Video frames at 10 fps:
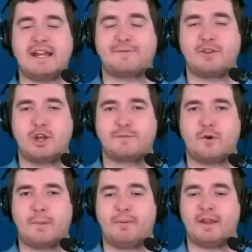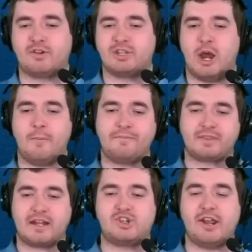for those four players, though.
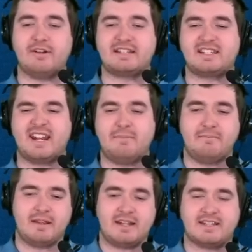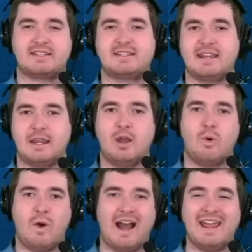Jarrett Stidham, to see
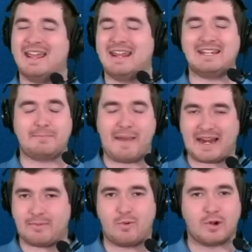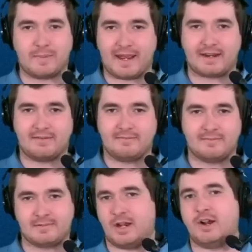why he's a backup quarterback.
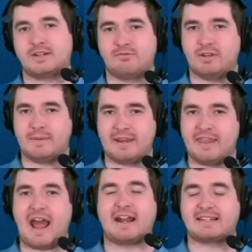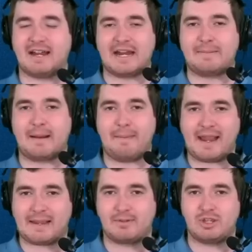It's hard to really be that excited about a
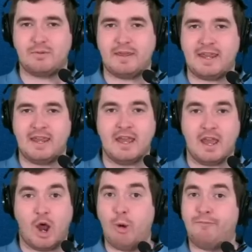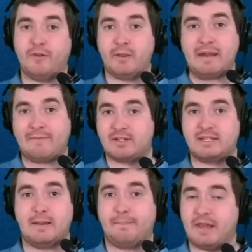backup QB. Hopefully, we never
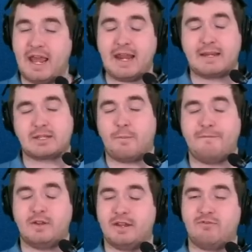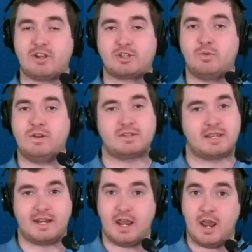see him play because hopefully Russell
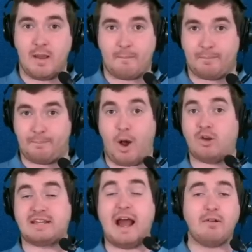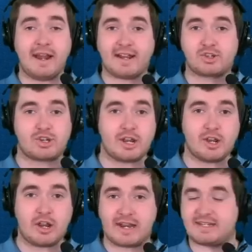Wilson balls out next
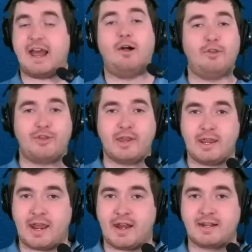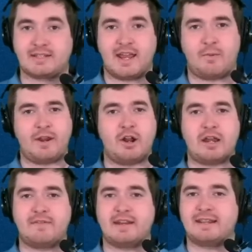year and is healthy, and it's like we don't
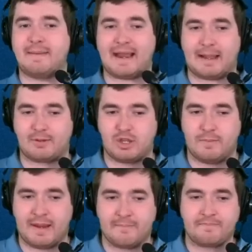even need the backup QB.